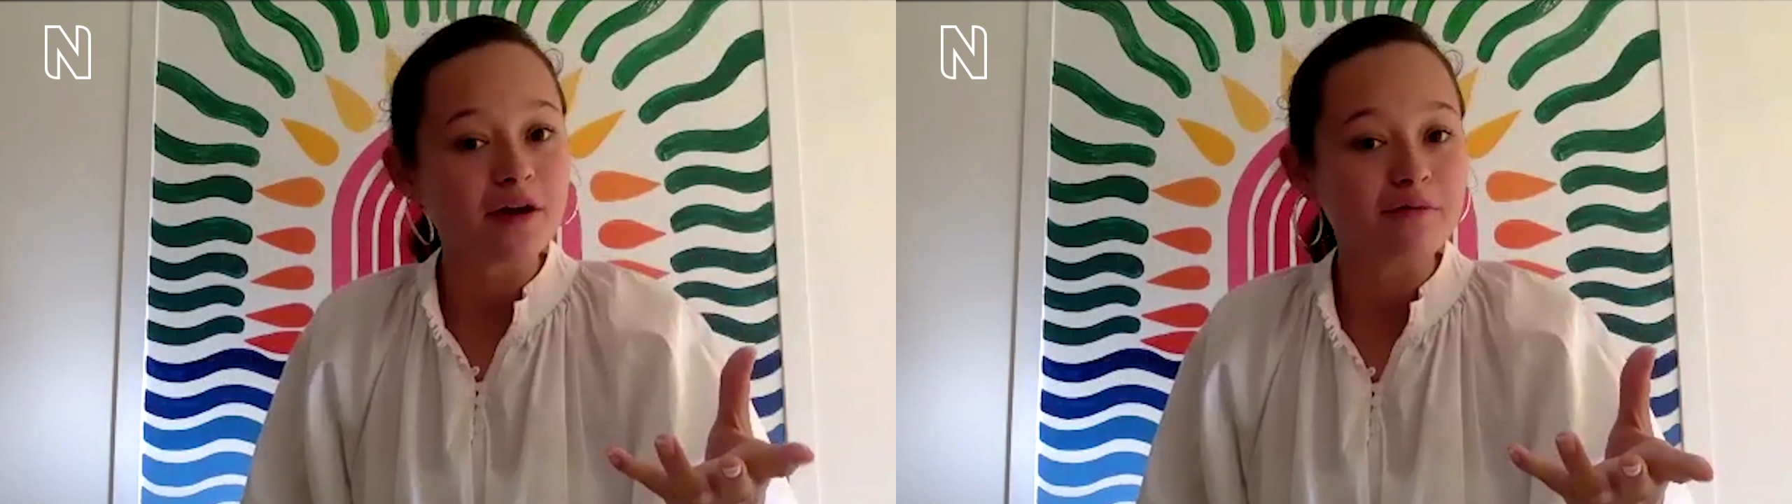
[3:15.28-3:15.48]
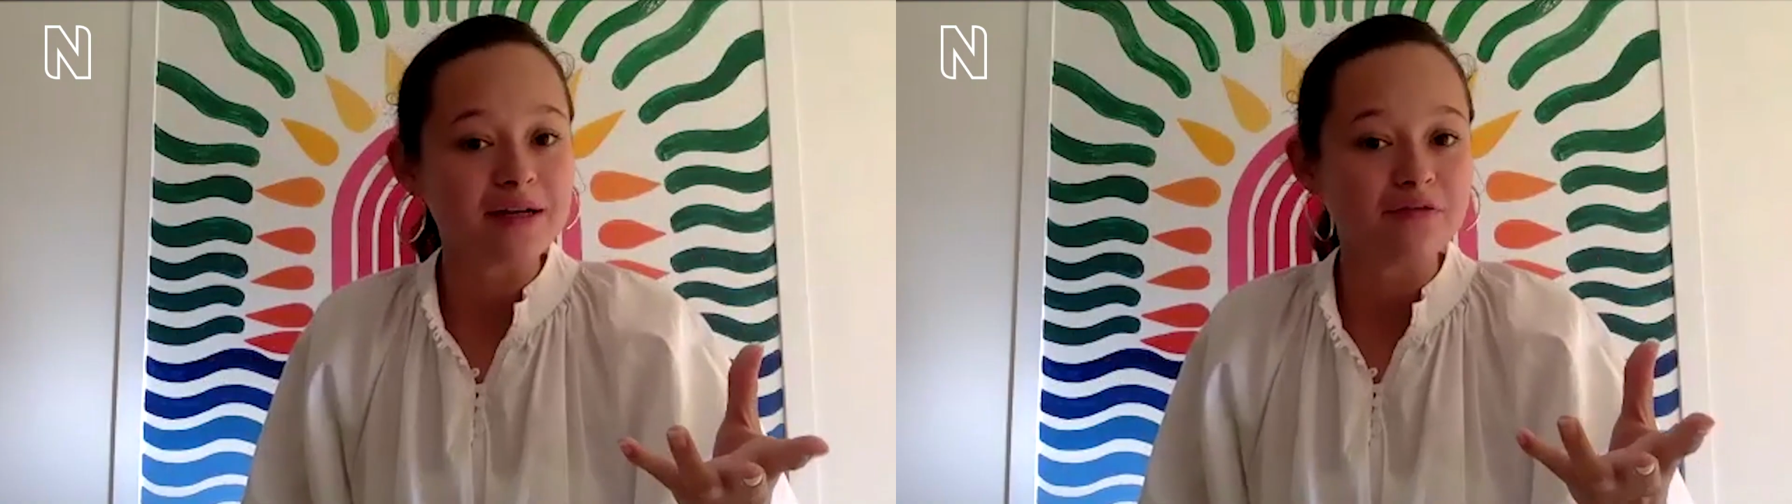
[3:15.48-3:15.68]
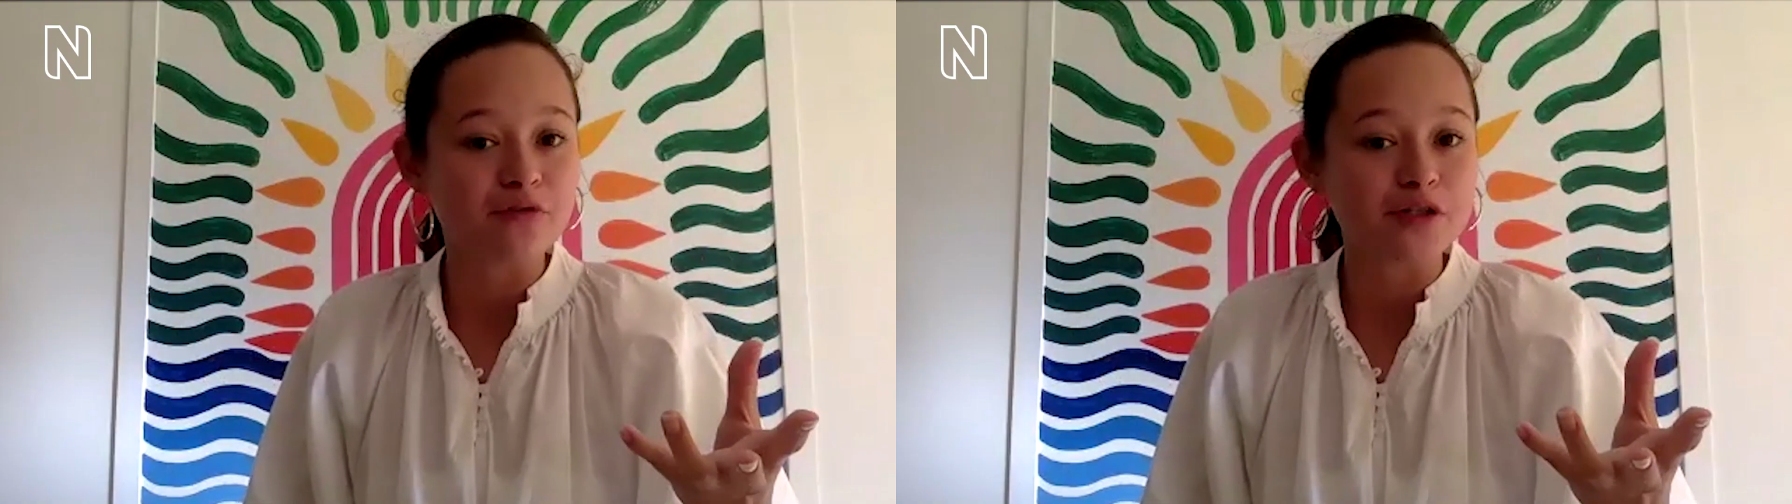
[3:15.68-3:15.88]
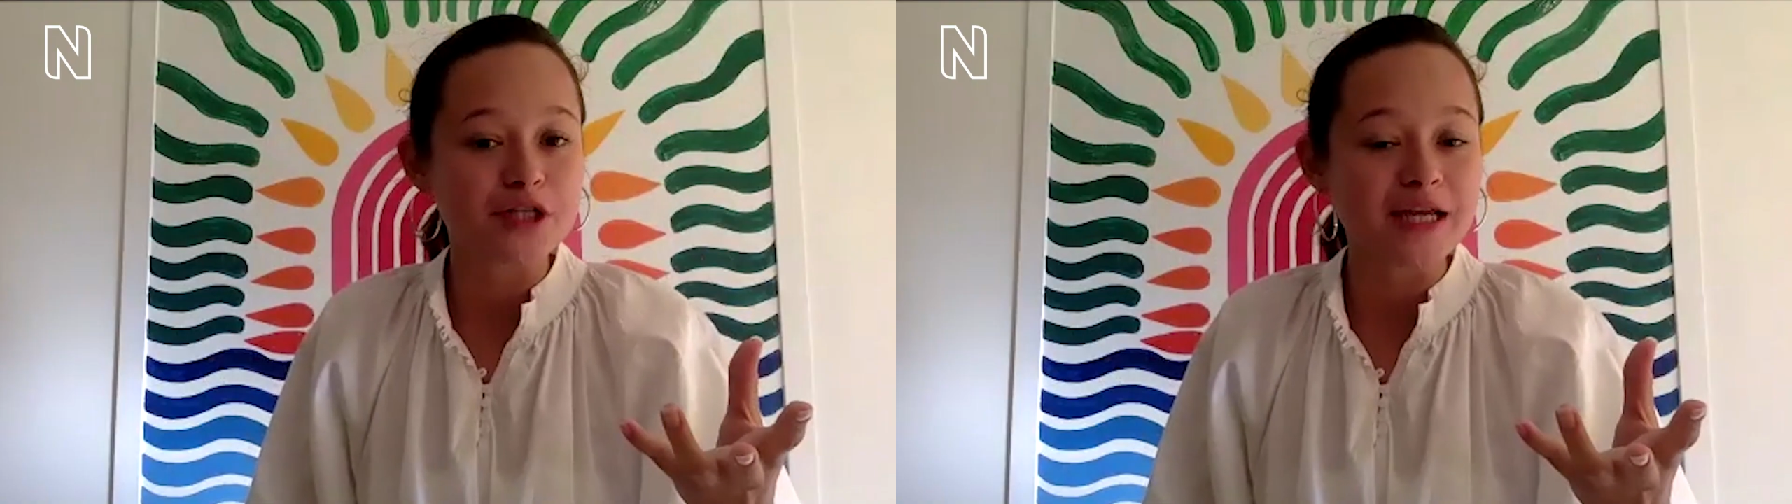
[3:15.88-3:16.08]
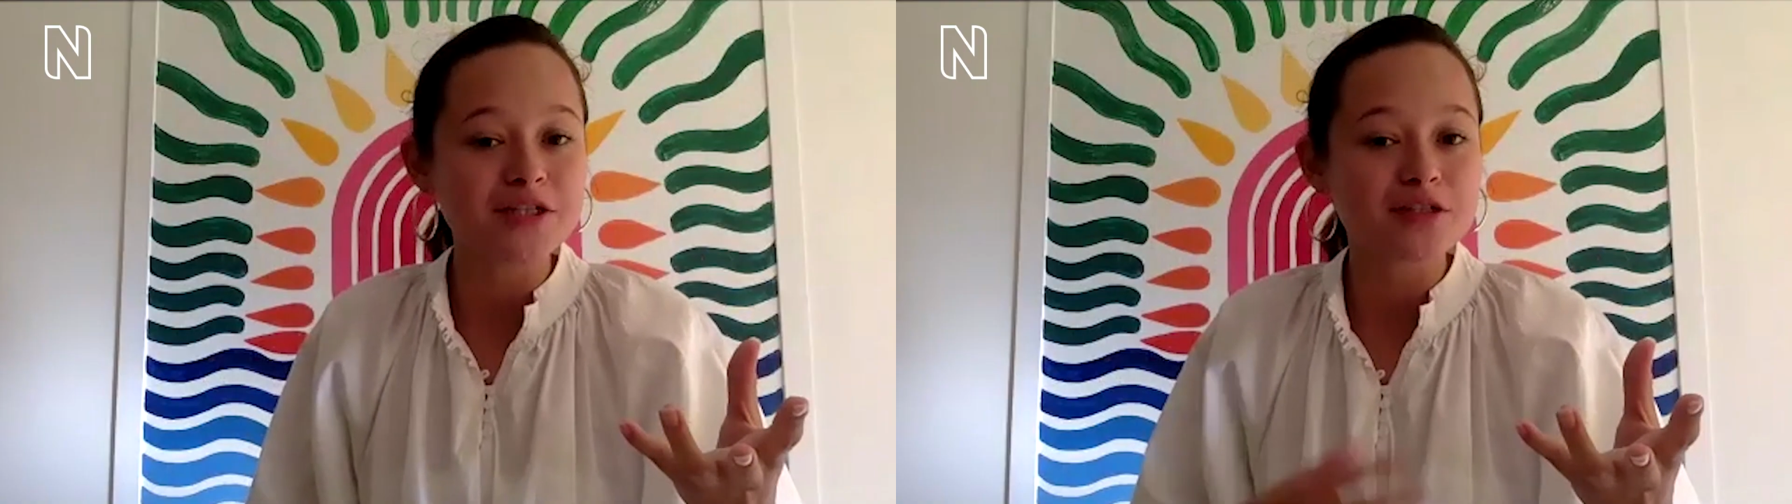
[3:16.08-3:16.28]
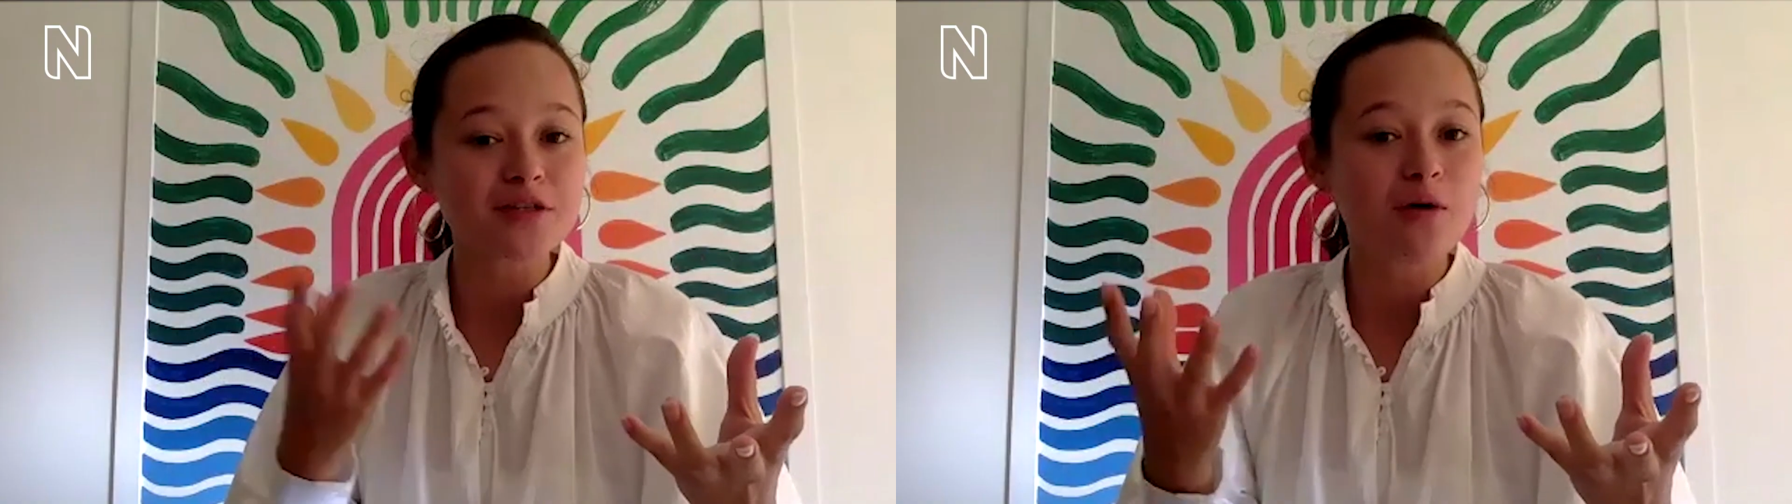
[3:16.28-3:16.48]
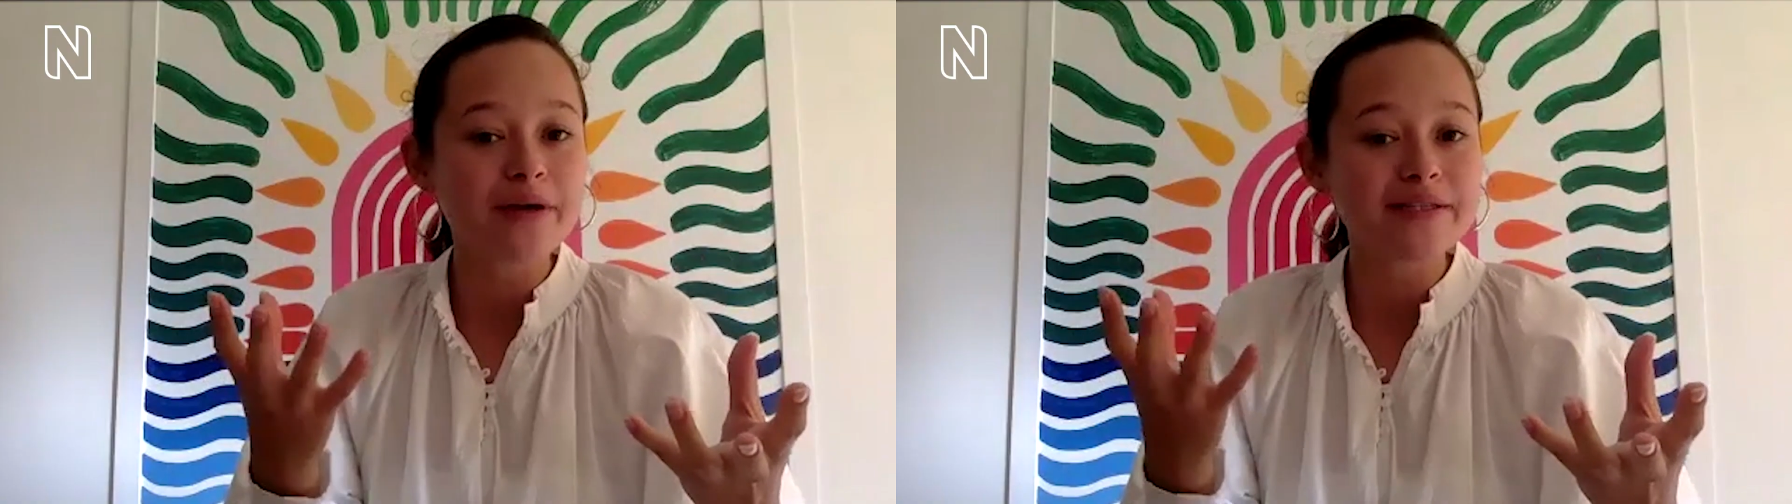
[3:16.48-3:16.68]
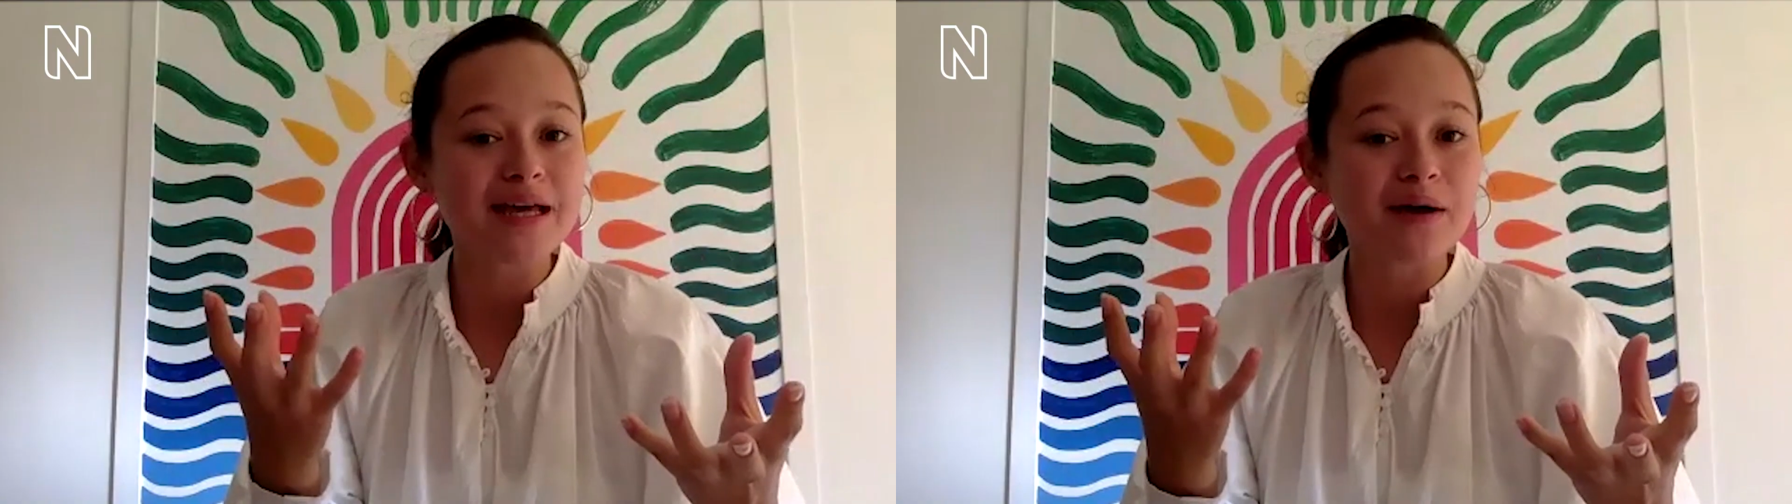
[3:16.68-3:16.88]
are not ready for change it's
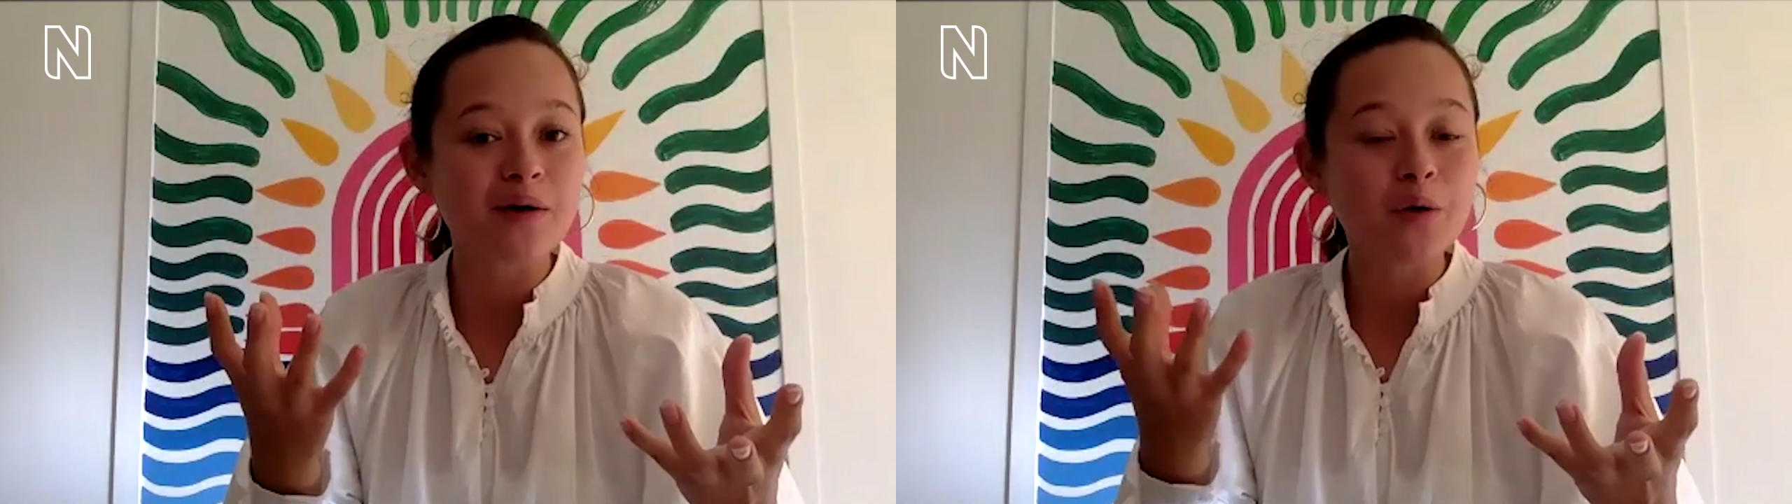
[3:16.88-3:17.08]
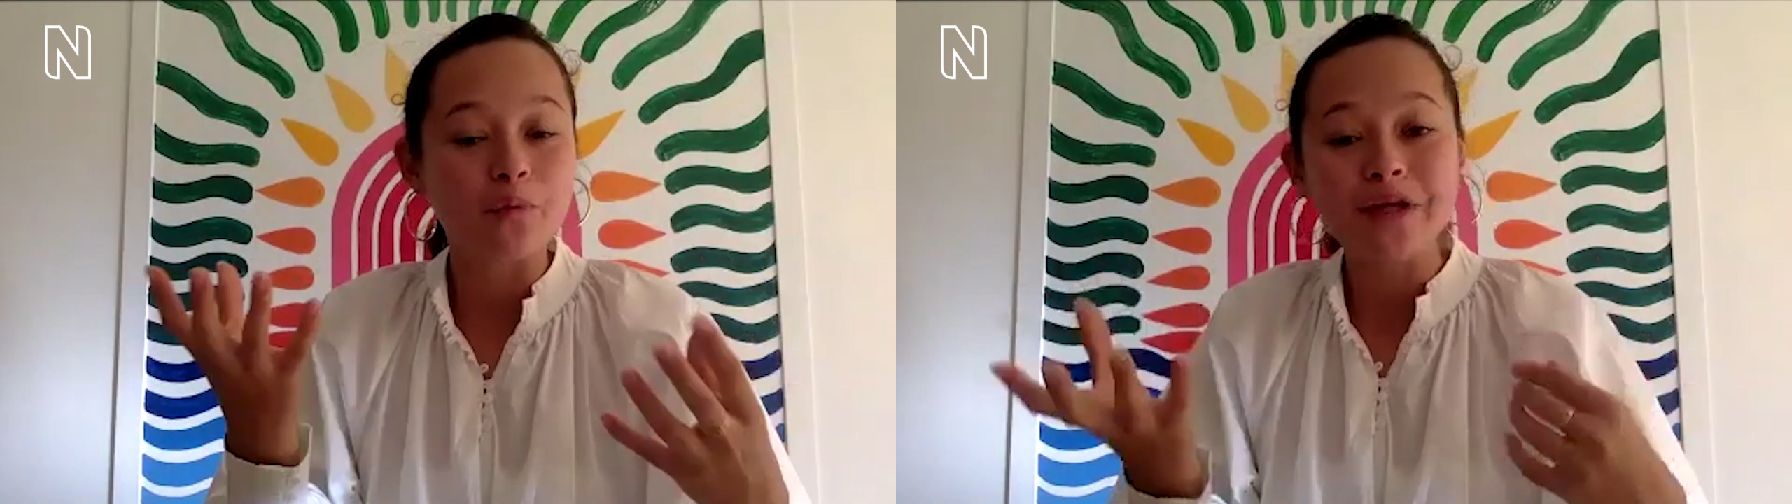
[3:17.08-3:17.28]
always that